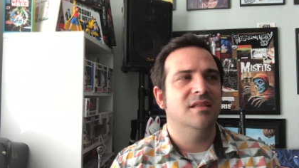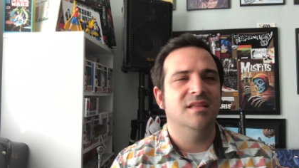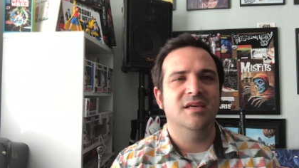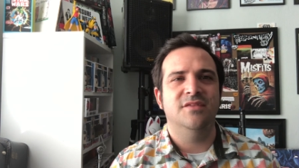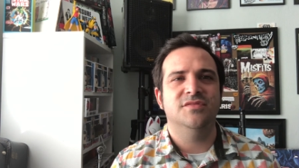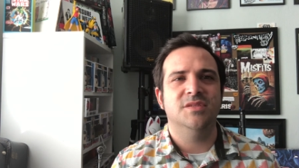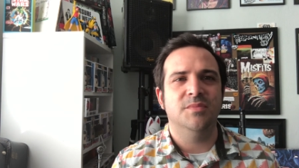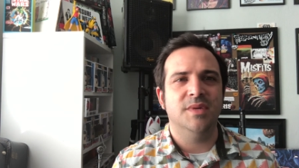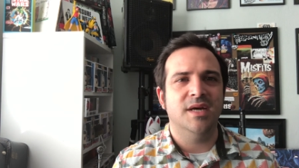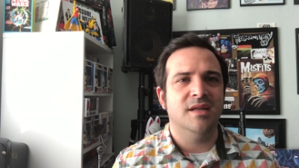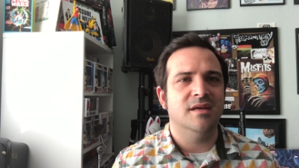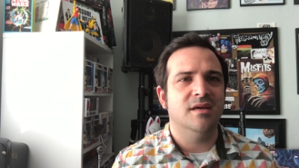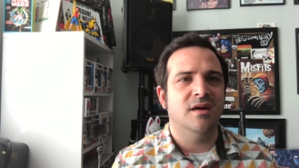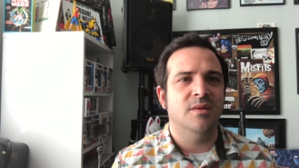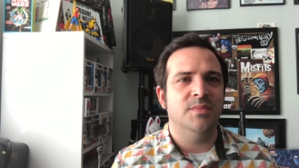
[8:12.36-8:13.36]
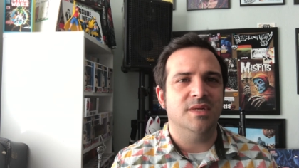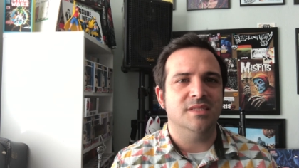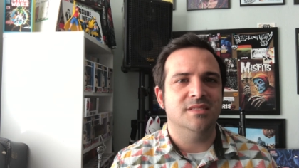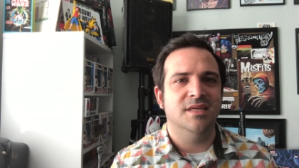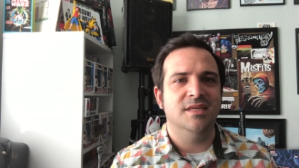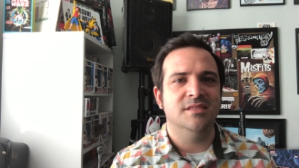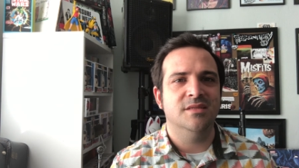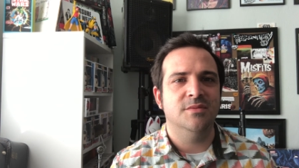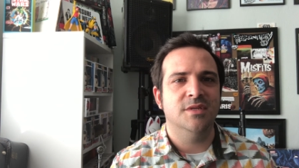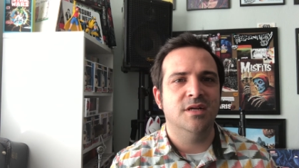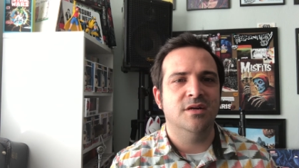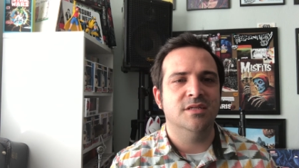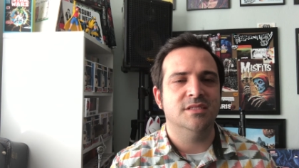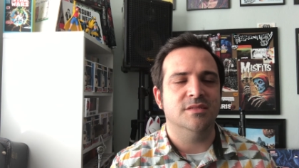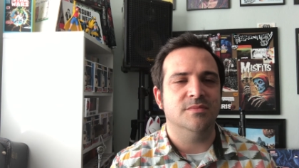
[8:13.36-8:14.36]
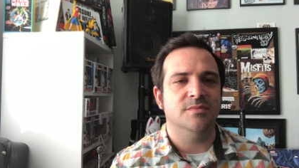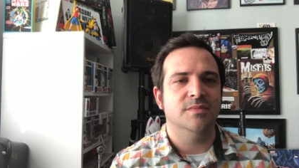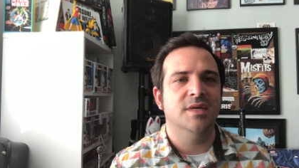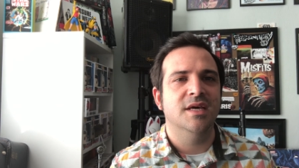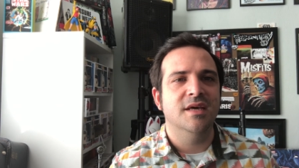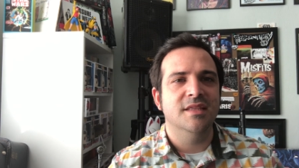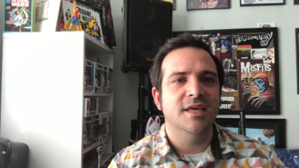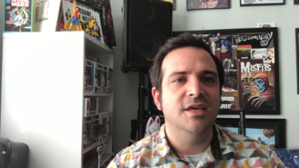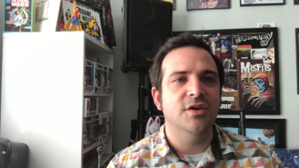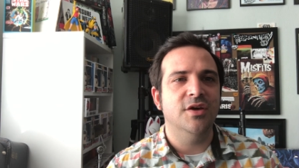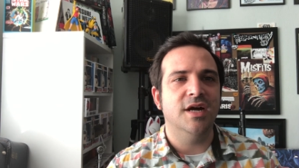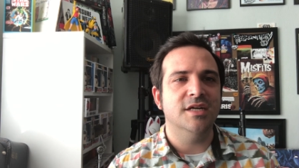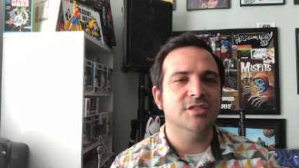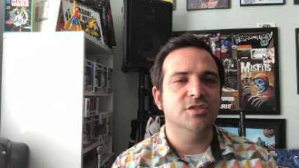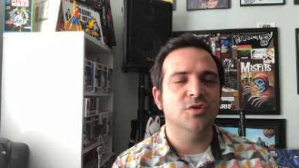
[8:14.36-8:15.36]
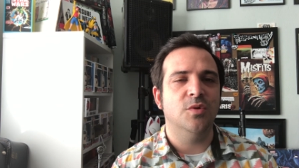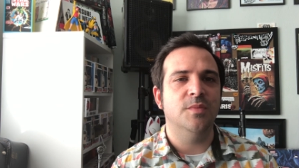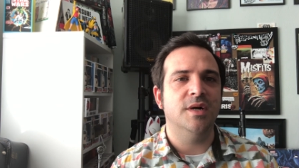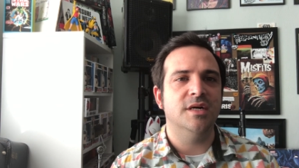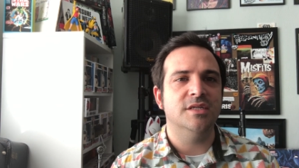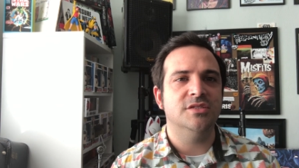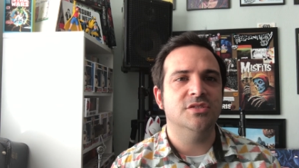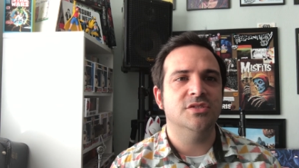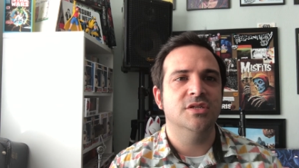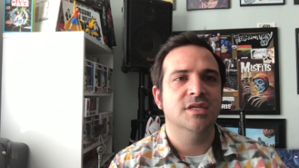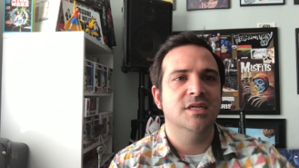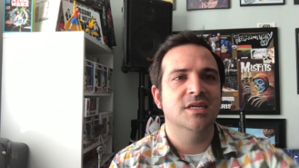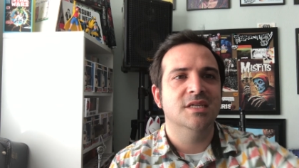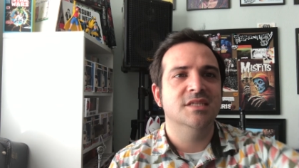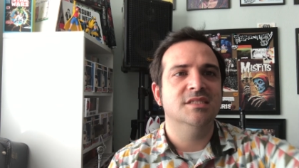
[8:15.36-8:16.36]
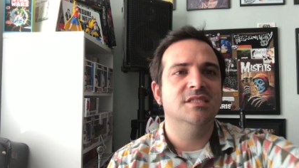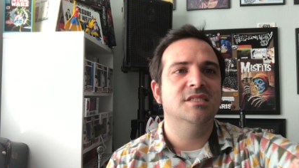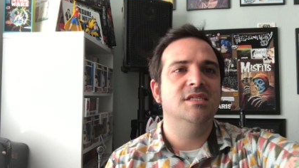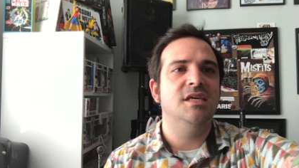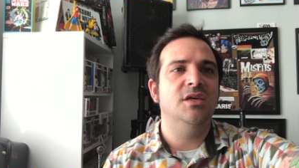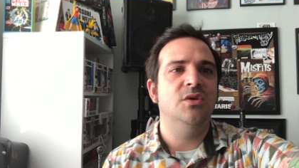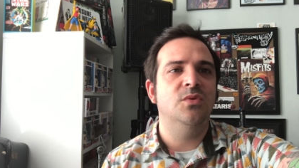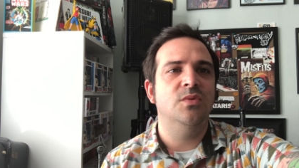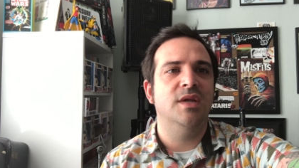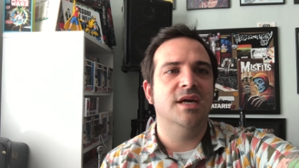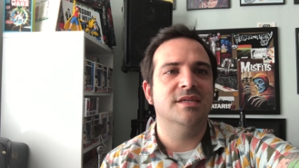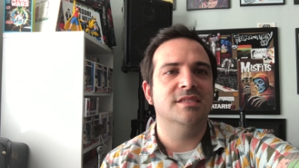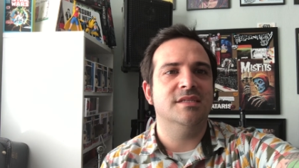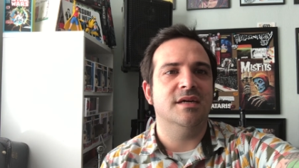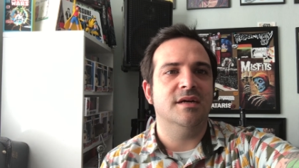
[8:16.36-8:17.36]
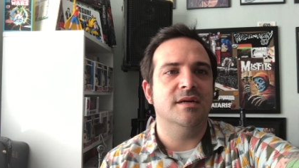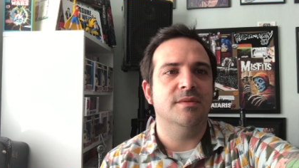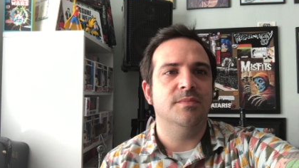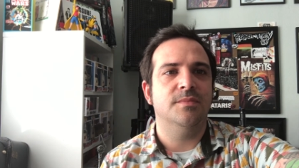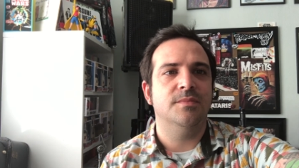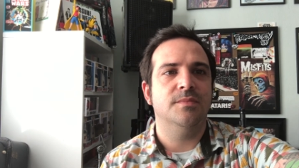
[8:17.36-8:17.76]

leave some kind of comment saying something awesome. Thank you guys so much. See you next time.